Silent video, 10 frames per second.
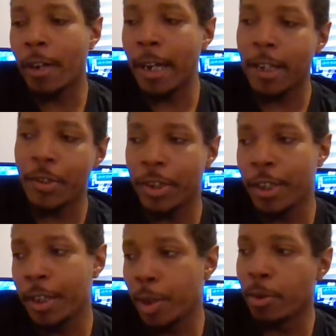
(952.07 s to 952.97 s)
I can
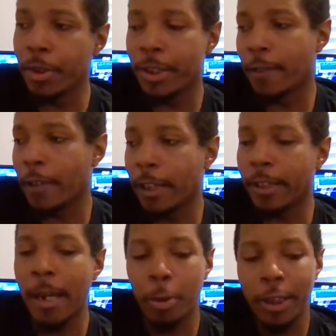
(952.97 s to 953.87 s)
see you and stuff
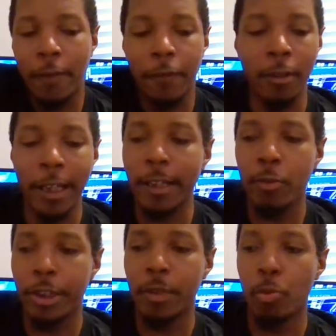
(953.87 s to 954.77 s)
like that, which I felt like he
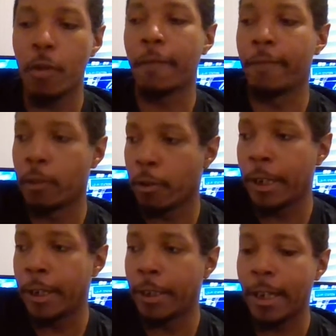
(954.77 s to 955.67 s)
was just more
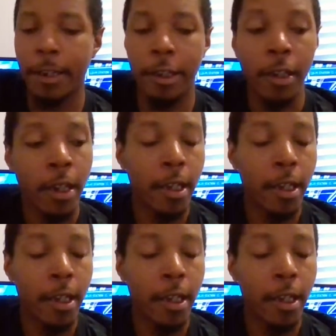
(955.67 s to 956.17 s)
flirting to kind of